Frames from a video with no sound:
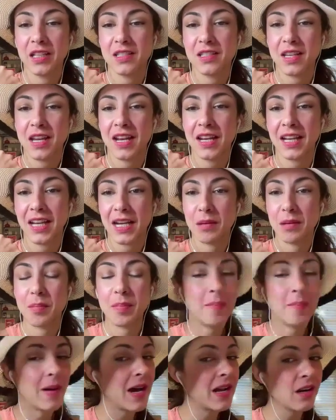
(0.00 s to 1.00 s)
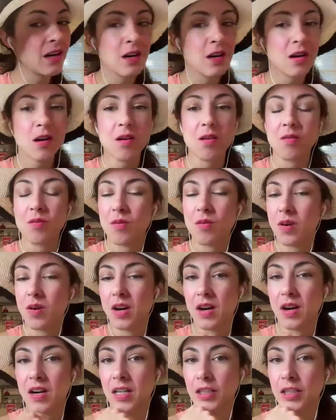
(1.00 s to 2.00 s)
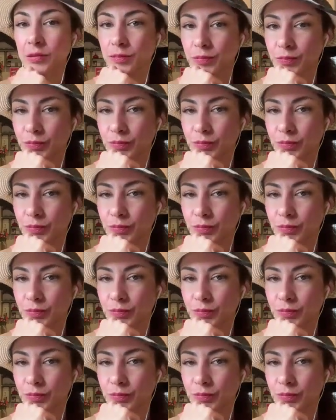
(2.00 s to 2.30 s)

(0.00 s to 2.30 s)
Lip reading: it's getting any better or?